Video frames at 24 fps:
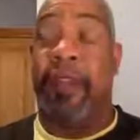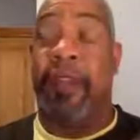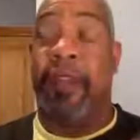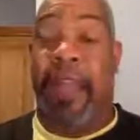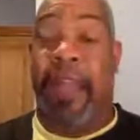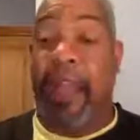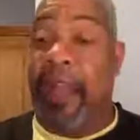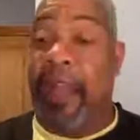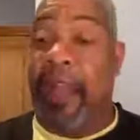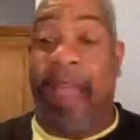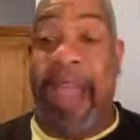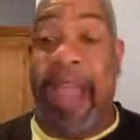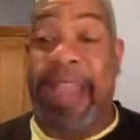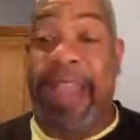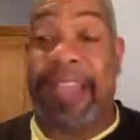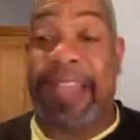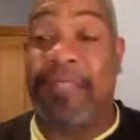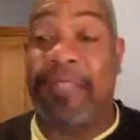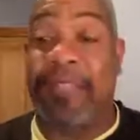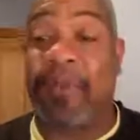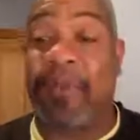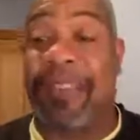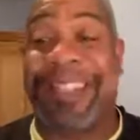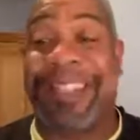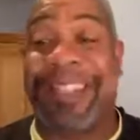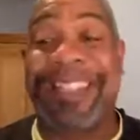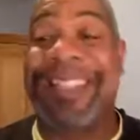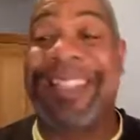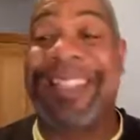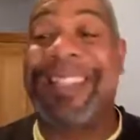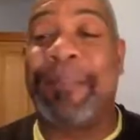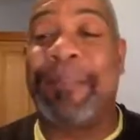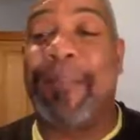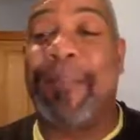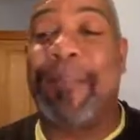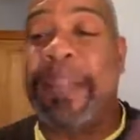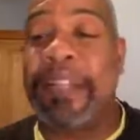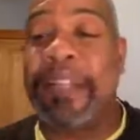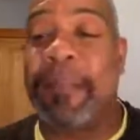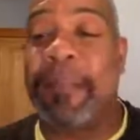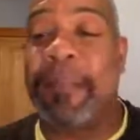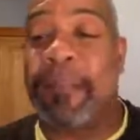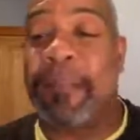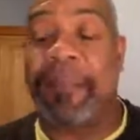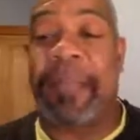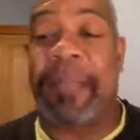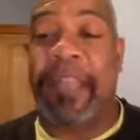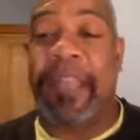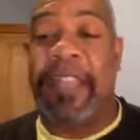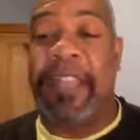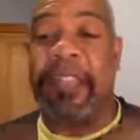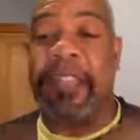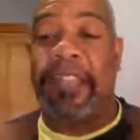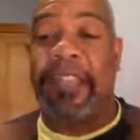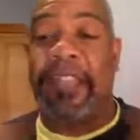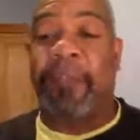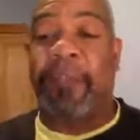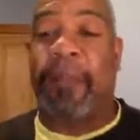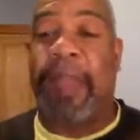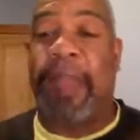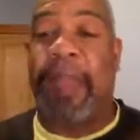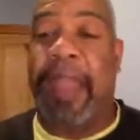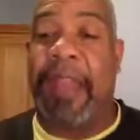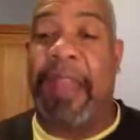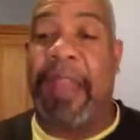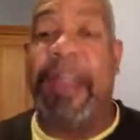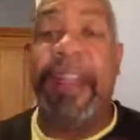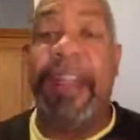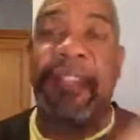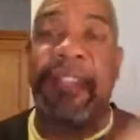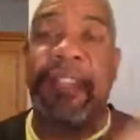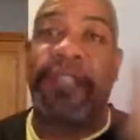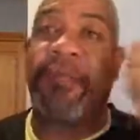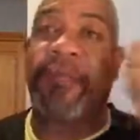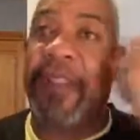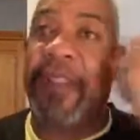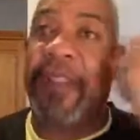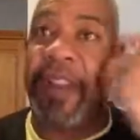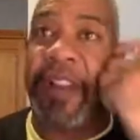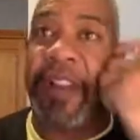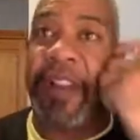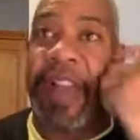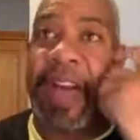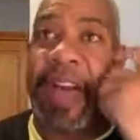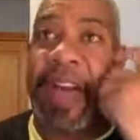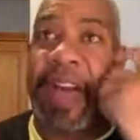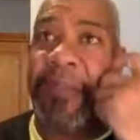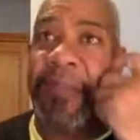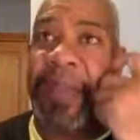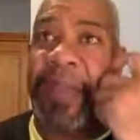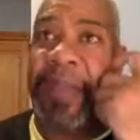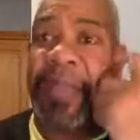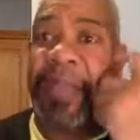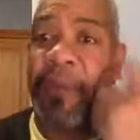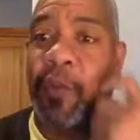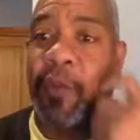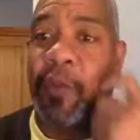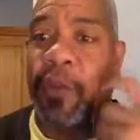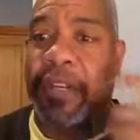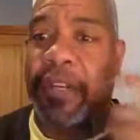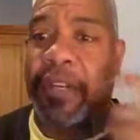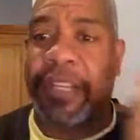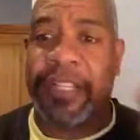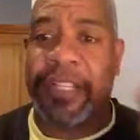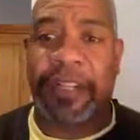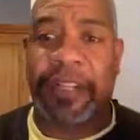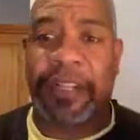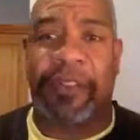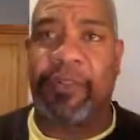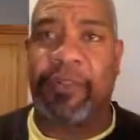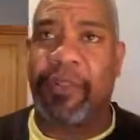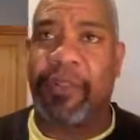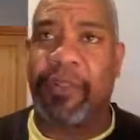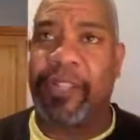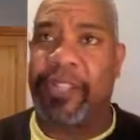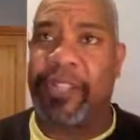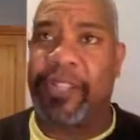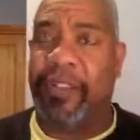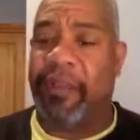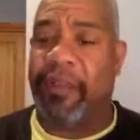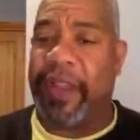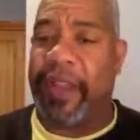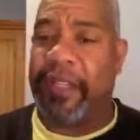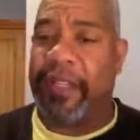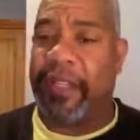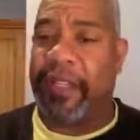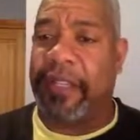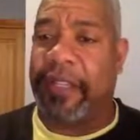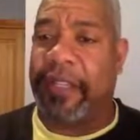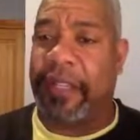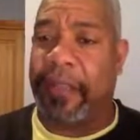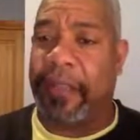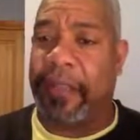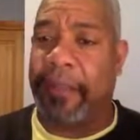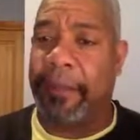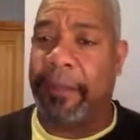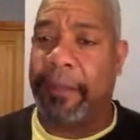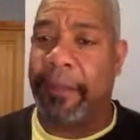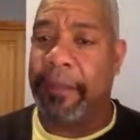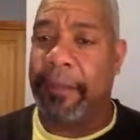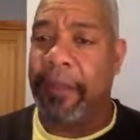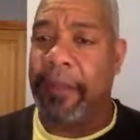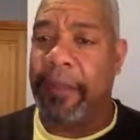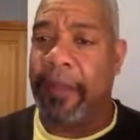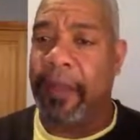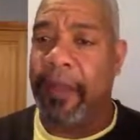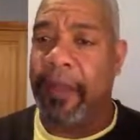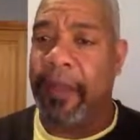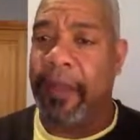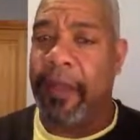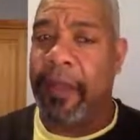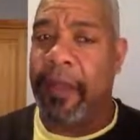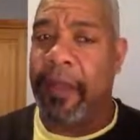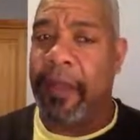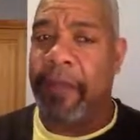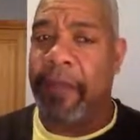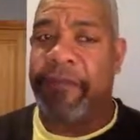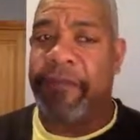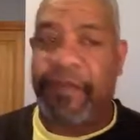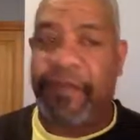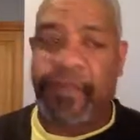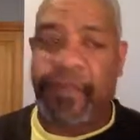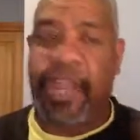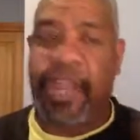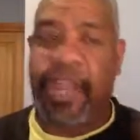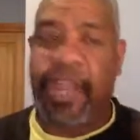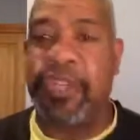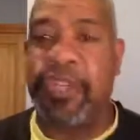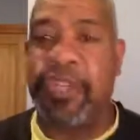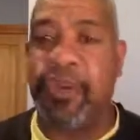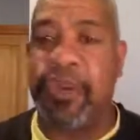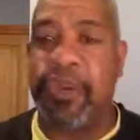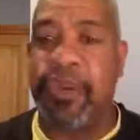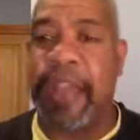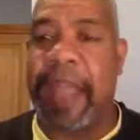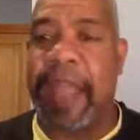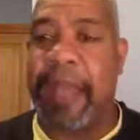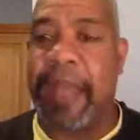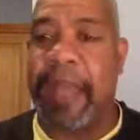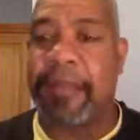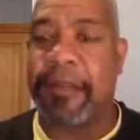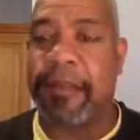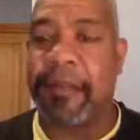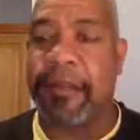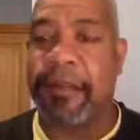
And guess what? This is the easiest plan. Just figuring out how to make it work is the crazy thing. Change your net.